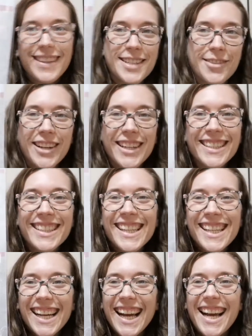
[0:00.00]
That's all right.
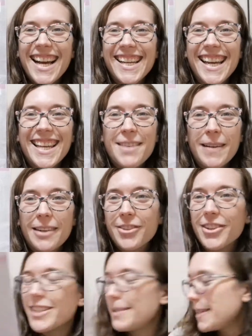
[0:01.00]
Get that back
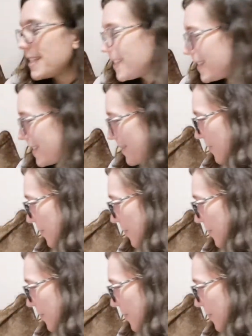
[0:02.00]
for Christmas.